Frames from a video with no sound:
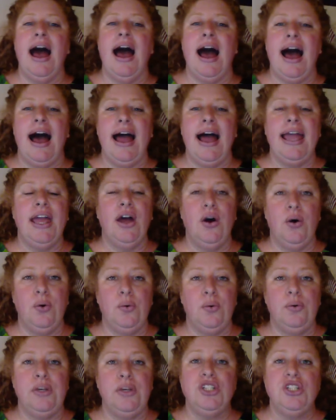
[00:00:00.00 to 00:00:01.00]
I
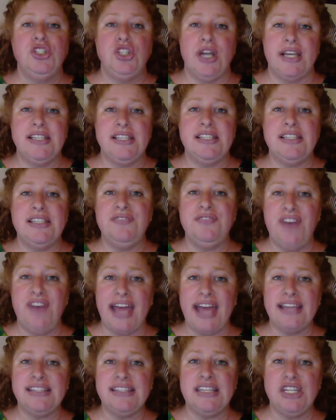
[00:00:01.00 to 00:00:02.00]
own Just the
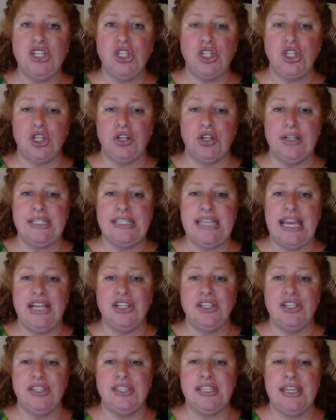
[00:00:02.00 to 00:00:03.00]
Facts Insurance
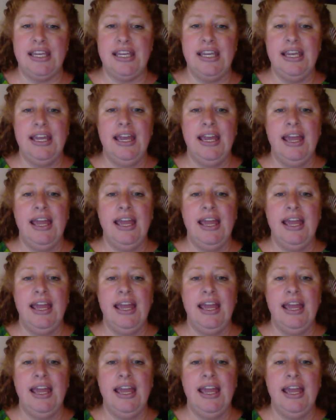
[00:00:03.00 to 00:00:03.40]
Agency,